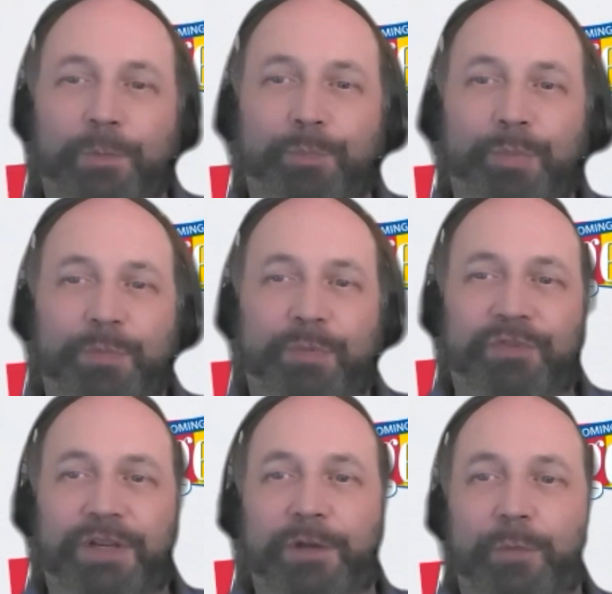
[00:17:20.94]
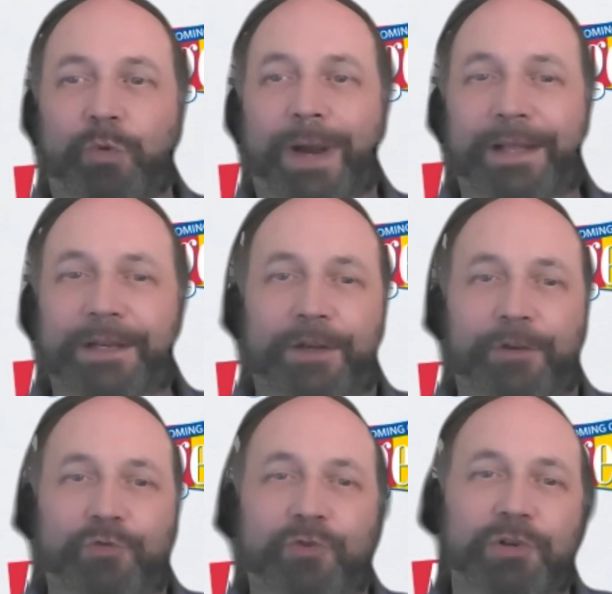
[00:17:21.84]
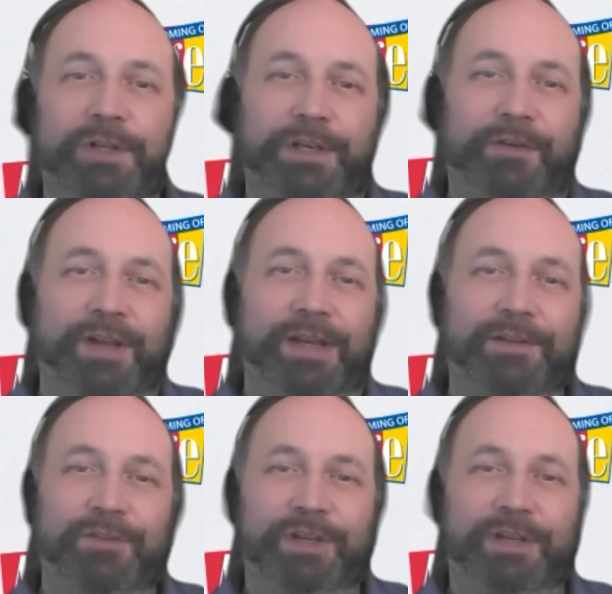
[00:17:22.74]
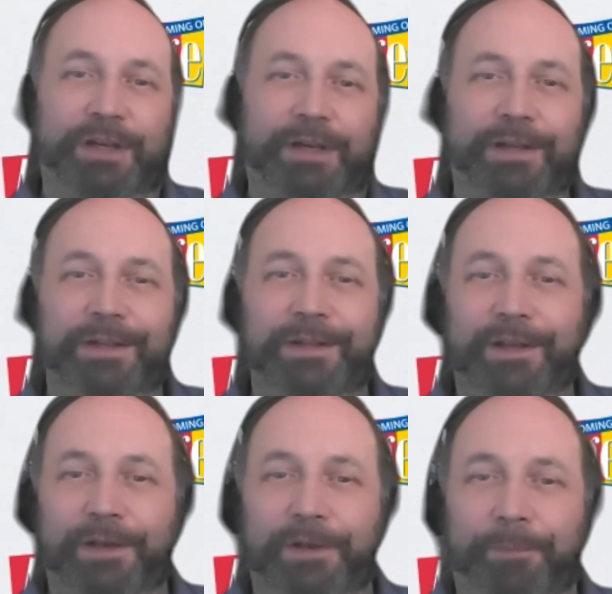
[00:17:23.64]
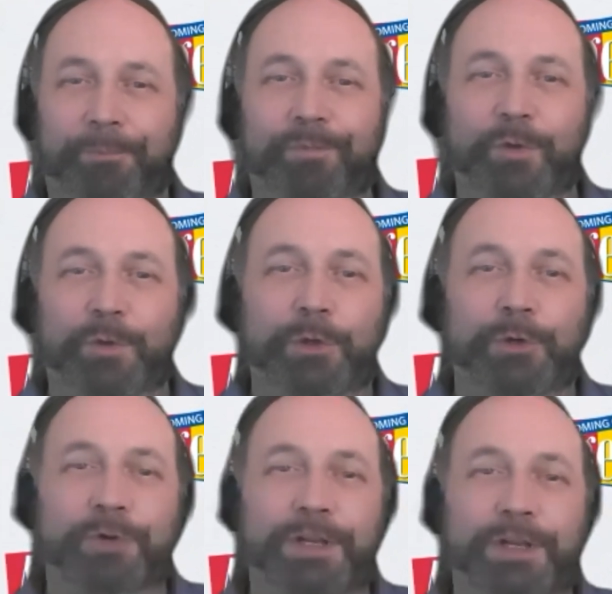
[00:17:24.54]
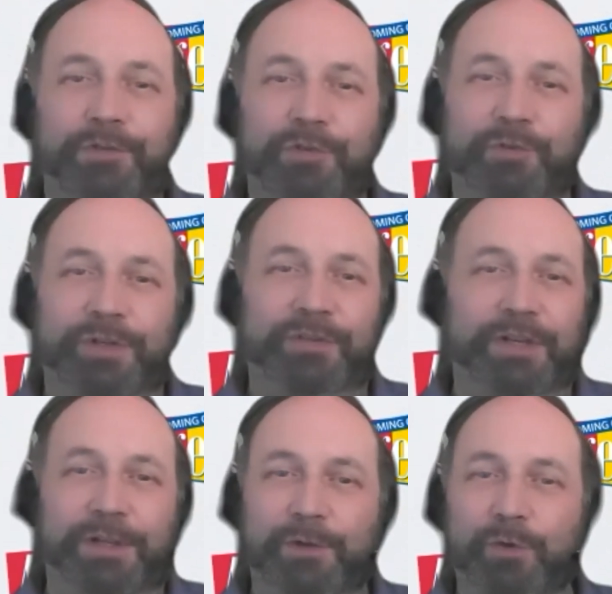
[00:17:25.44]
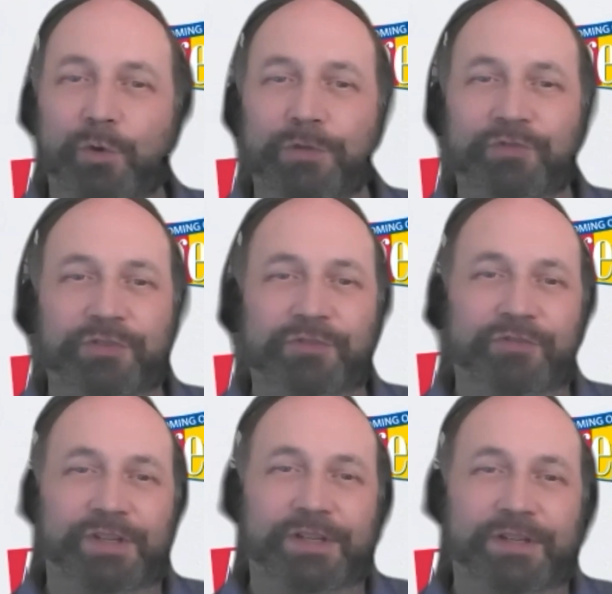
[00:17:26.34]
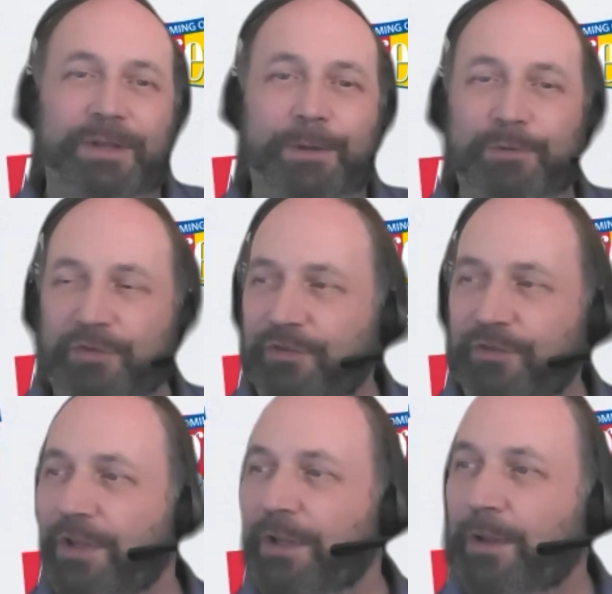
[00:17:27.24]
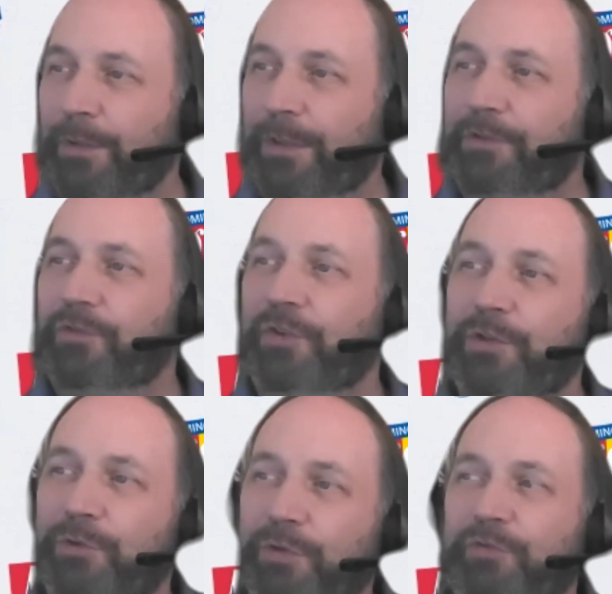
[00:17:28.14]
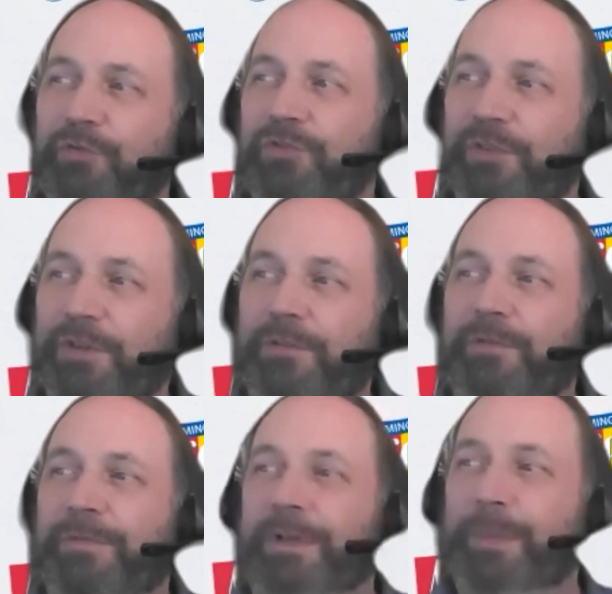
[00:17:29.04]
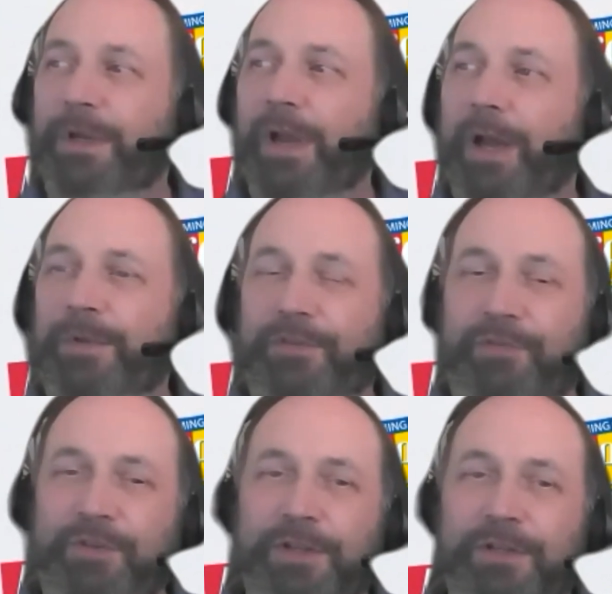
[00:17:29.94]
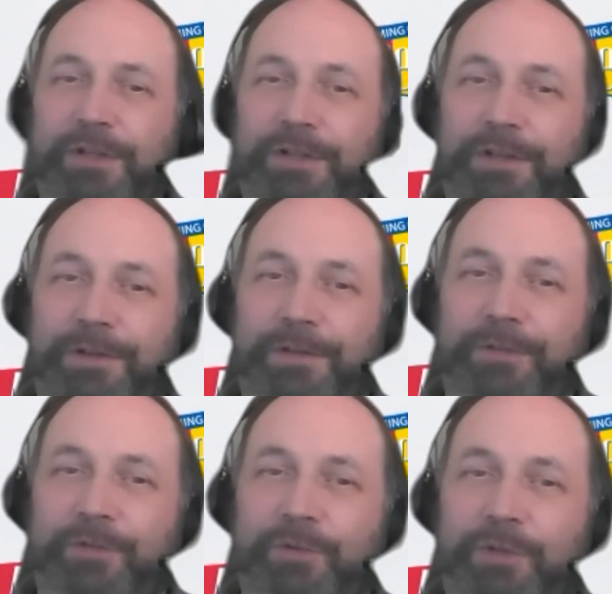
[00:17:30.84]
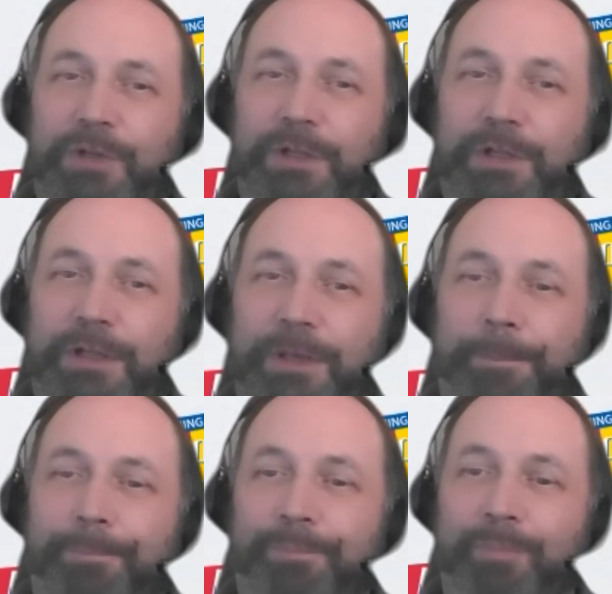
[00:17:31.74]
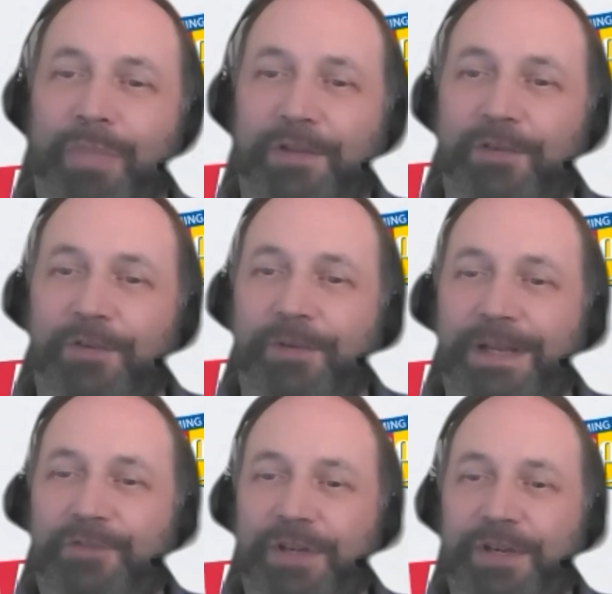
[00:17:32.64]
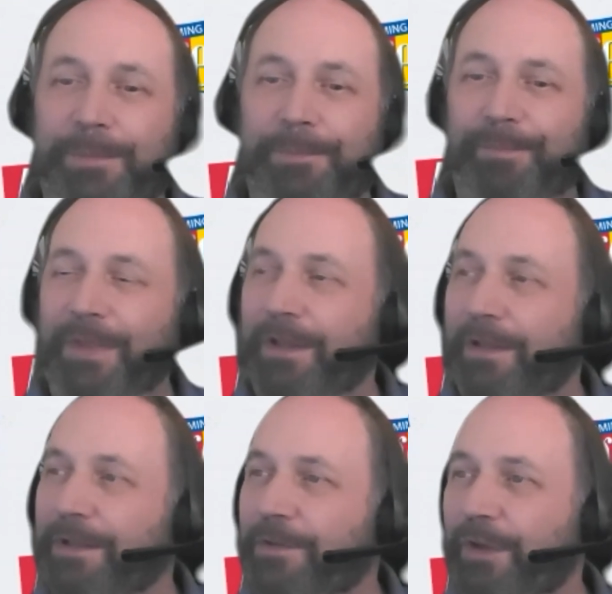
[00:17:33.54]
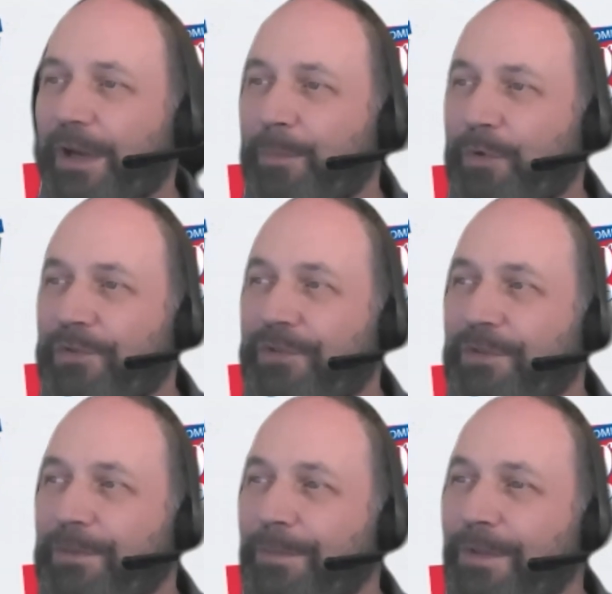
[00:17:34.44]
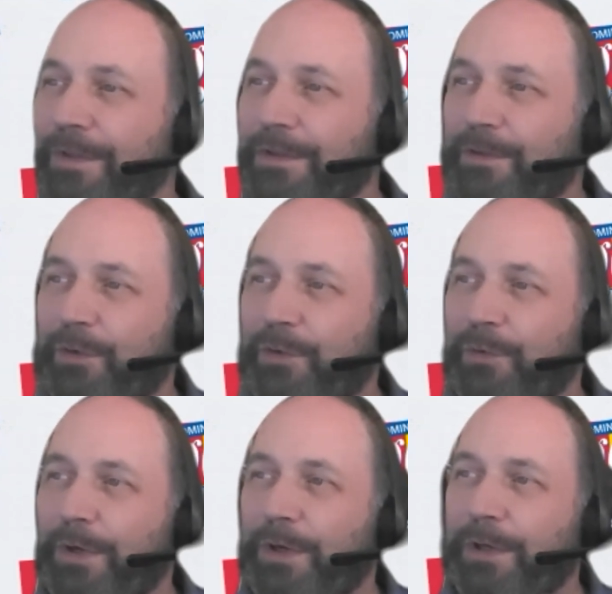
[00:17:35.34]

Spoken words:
people take up writing, drawing, dancing, learning history, taking courses, taking languages, things that you're interested in, developing hobbies. These are all positive aging examples. So